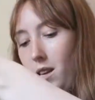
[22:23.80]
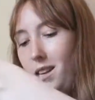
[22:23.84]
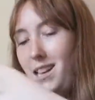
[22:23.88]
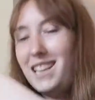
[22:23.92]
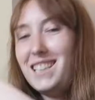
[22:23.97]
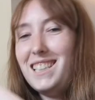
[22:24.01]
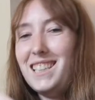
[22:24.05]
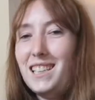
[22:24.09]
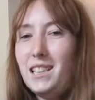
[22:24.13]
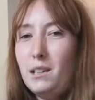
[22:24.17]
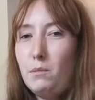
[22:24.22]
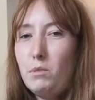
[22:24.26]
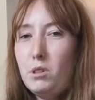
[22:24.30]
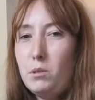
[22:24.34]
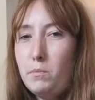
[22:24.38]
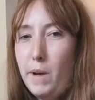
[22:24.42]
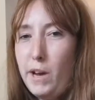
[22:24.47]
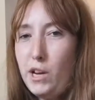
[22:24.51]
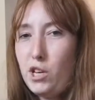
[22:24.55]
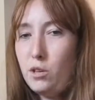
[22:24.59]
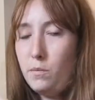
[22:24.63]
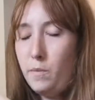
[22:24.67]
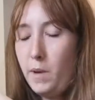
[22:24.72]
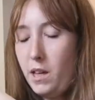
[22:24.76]
unless there's something
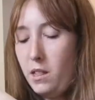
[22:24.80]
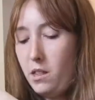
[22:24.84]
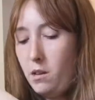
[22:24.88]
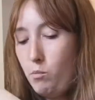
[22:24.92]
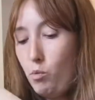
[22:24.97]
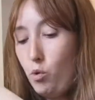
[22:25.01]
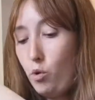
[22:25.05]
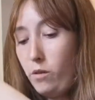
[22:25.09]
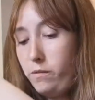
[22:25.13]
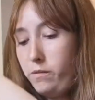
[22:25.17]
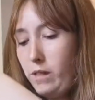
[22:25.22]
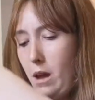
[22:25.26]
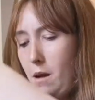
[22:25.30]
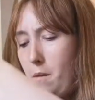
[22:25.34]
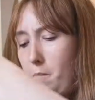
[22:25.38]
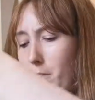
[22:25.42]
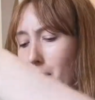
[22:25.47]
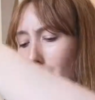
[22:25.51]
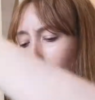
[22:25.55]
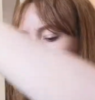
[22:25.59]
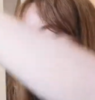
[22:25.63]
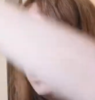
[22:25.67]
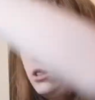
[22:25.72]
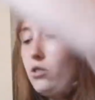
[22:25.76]
special about them or if they're a
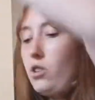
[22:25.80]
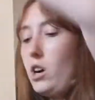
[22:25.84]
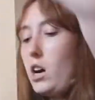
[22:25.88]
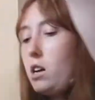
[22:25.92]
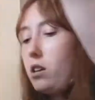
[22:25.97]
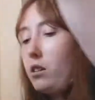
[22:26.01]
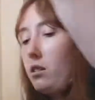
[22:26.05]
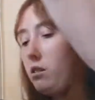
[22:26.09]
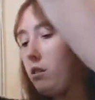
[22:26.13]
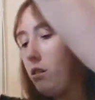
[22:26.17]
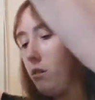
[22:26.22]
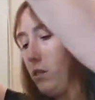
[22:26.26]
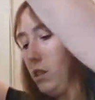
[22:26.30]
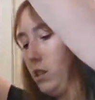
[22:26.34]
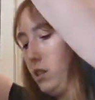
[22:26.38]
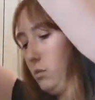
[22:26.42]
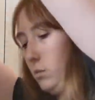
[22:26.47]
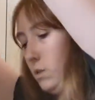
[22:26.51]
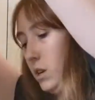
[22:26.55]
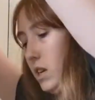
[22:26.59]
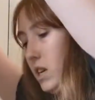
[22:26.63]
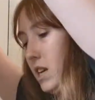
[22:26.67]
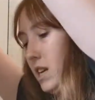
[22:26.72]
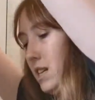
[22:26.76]
maxi dress. So
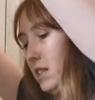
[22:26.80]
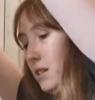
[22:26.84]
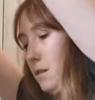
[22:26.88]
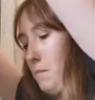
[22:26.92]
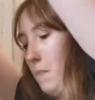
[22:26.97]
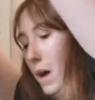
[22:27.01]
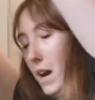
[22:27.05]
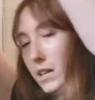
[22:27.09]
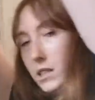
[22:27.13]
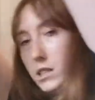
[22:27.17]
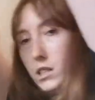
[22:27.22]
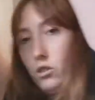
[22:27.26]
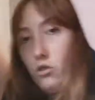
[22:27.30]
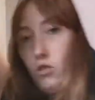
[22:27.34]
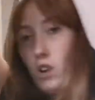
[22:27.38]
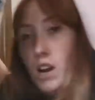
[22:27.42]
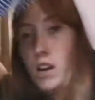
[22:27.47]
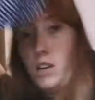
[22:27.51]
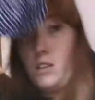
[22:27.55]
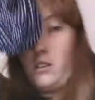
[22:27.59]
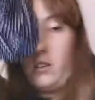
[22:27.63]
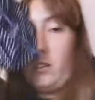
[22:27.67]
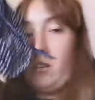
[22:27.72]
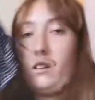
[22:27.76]
this one is a maxi
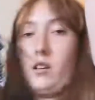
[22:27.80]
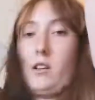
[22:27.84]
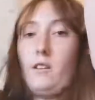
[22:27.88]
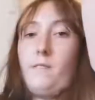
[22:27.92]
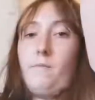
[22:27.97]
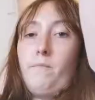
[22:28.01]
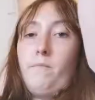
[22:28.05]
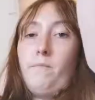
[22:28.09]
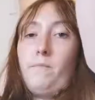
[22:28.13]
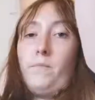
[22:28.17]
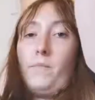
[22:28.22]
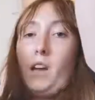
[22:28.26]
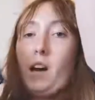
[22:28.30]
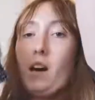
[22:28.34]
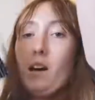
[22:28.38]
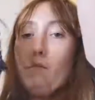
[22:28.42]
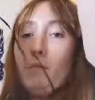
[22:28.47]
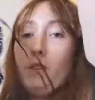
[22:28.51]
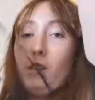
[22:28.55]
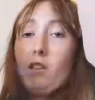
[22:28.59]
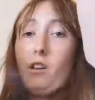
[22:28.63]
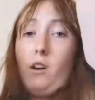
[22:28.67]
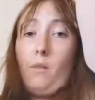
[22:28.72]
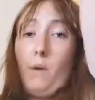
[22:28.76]
dress.
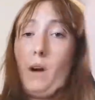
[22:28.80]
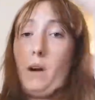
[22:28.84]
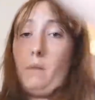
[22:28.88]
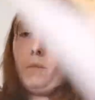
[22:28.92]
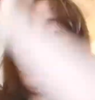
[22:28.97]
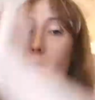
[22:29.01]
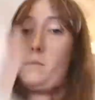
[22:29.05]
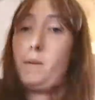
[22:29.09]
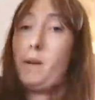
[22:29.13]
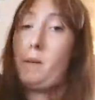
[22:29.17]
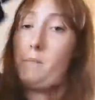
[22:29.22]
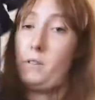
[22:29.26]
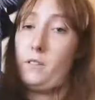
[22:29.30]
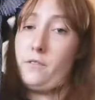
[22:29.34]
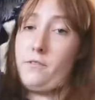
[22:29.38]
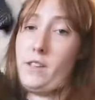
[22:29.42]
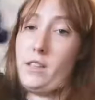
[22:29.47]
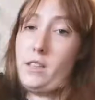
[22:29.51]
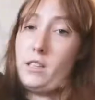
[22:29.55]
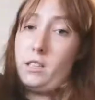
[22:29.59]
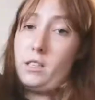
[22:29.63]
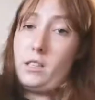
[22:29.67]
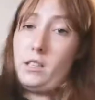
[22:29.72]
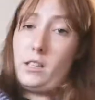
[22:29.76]
There's no way I'm going to be able to
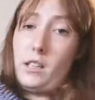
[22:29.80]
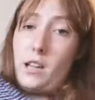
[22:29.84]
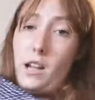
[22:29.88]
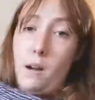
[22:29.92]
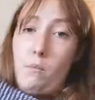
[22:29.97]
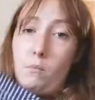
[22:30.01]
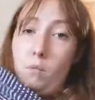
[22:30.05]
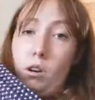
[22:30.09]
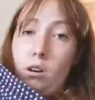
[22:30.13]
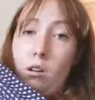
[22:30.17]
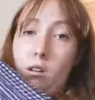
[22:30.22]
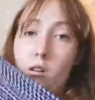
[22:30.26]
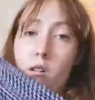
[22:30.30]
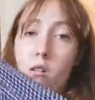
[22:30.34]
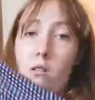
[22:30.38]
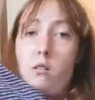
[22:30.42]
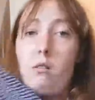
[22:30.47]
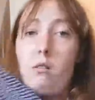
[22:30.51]
fit this in the camera.